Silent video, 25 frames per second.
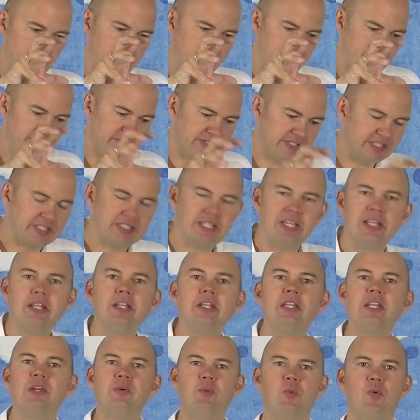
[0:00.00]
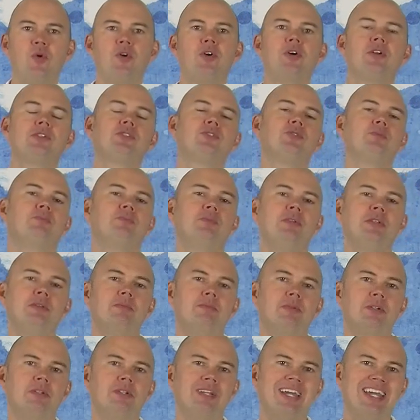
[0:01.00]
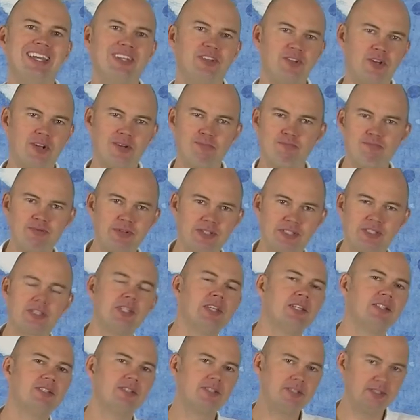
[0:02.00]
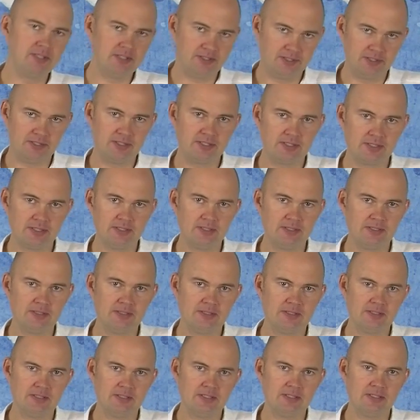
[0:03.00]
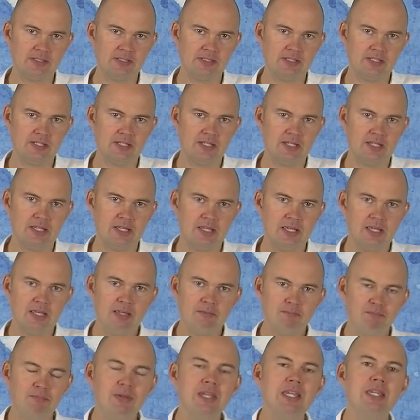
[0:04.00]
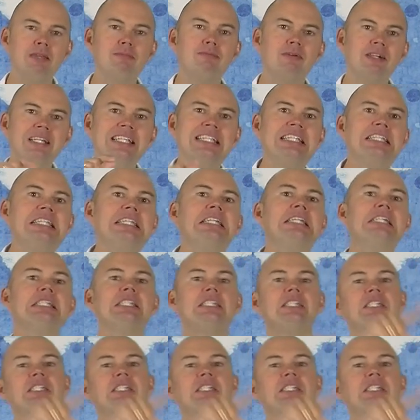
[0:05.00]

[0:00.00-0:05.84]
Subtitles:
present the word to people and not present Jesus. People need